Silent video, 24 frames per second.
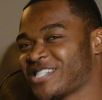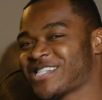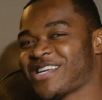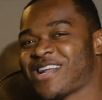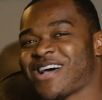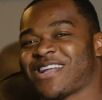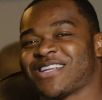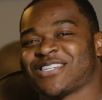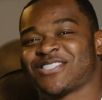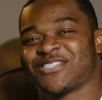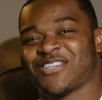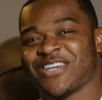Shout
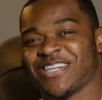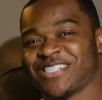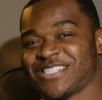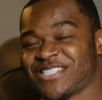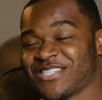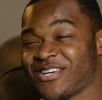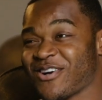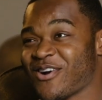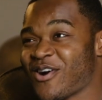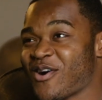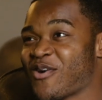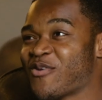out to
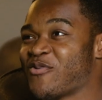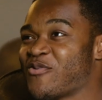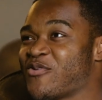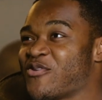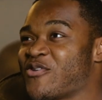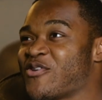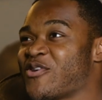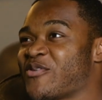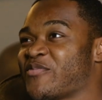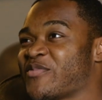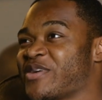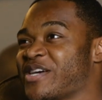Trayshawn
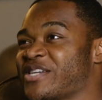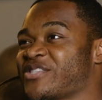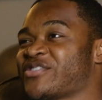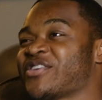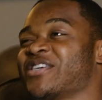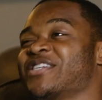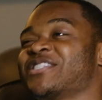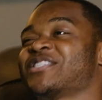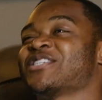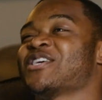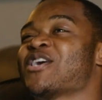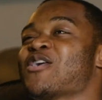Ward, man.
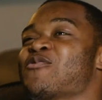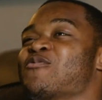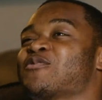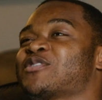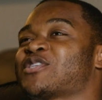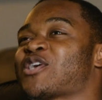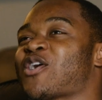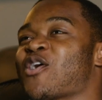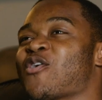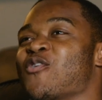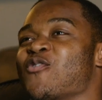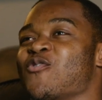Trayshawn was
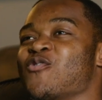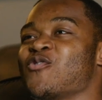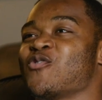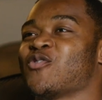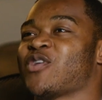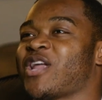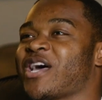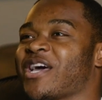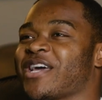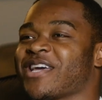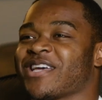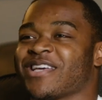
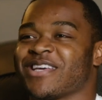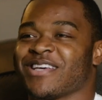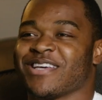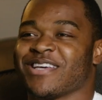cold, like,